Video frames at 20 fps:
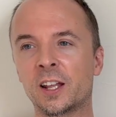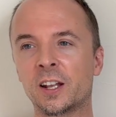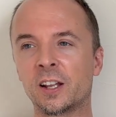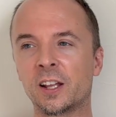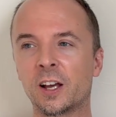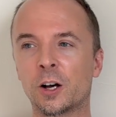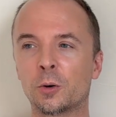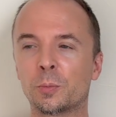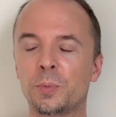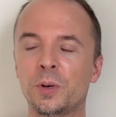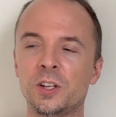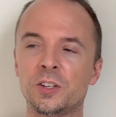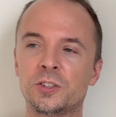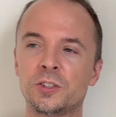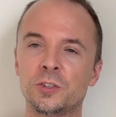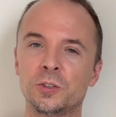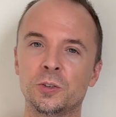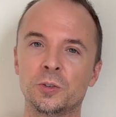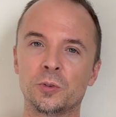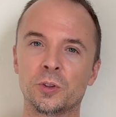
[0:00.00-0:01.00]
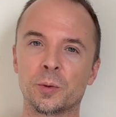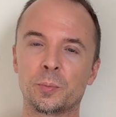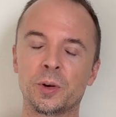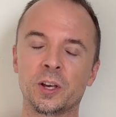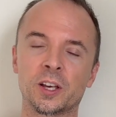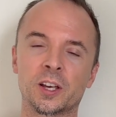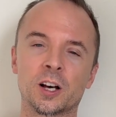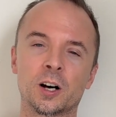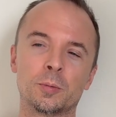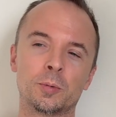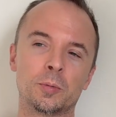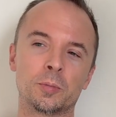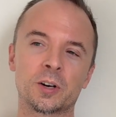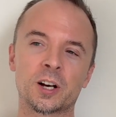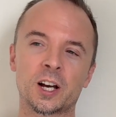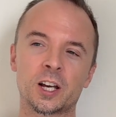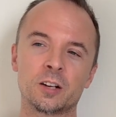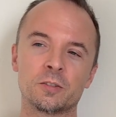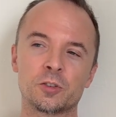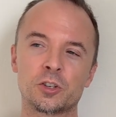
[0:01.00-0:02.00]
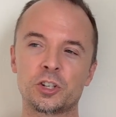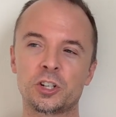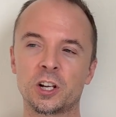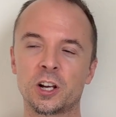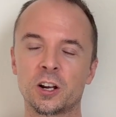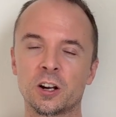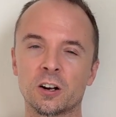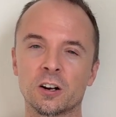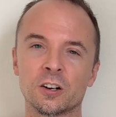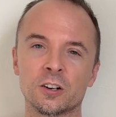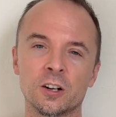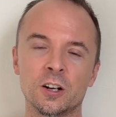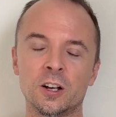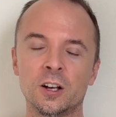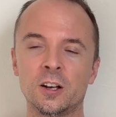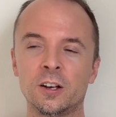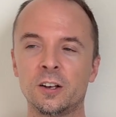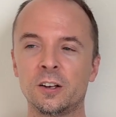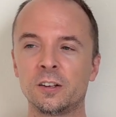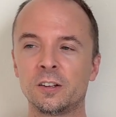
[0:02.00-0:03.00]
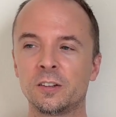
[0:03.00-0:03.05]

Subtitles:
and LP2, the Pink album, kind of share